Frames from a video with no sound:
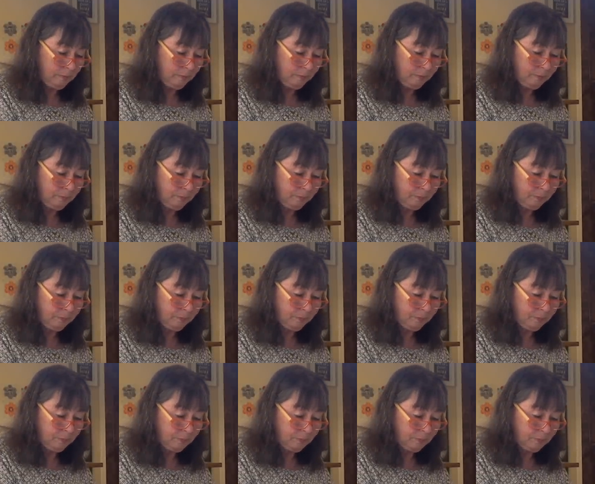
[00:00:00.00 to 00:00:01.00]

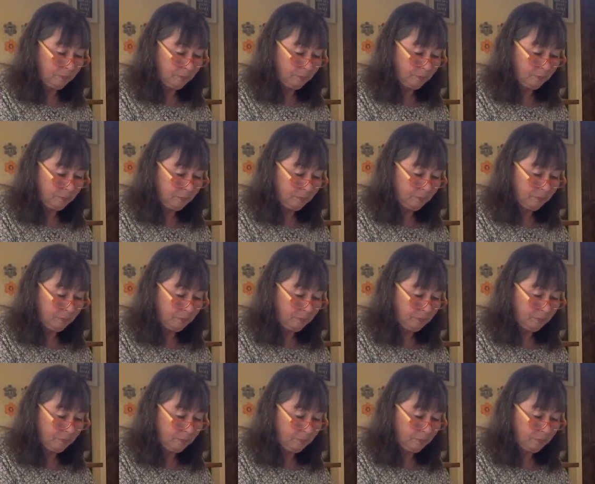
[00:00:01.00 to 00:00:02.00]

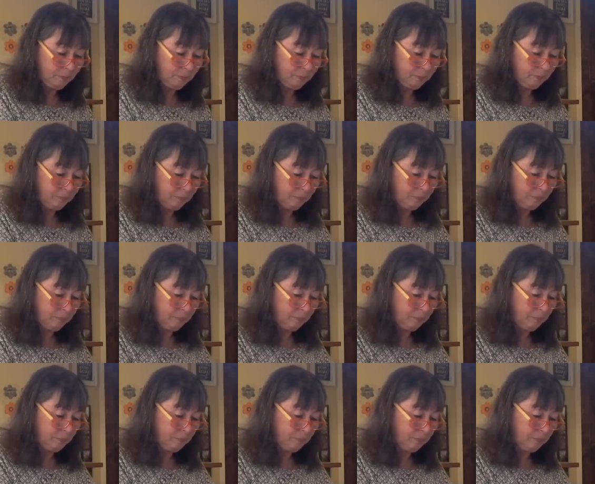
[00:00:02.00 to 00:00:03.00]

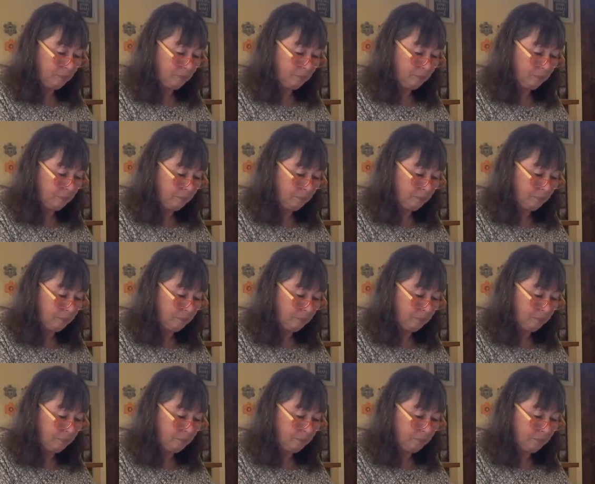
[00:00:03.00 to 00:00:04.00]

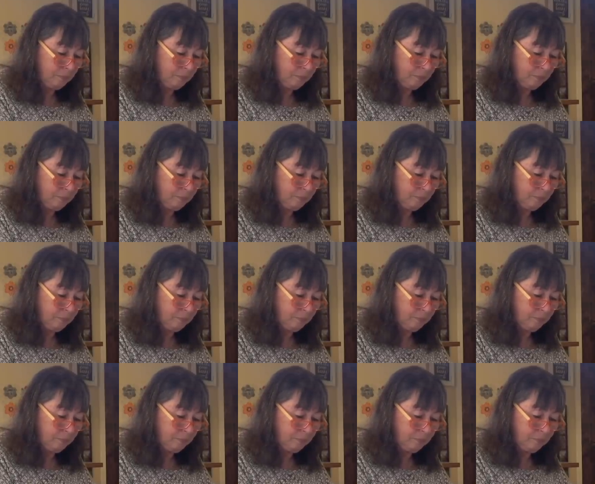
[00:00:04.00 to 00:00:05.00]

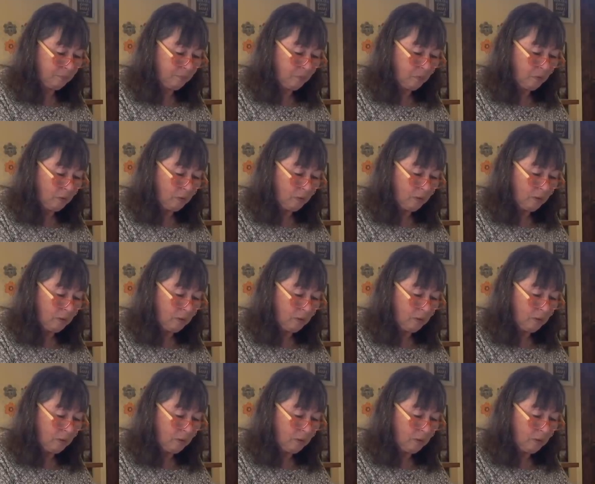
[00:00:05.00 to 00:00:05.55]
Nothing is said.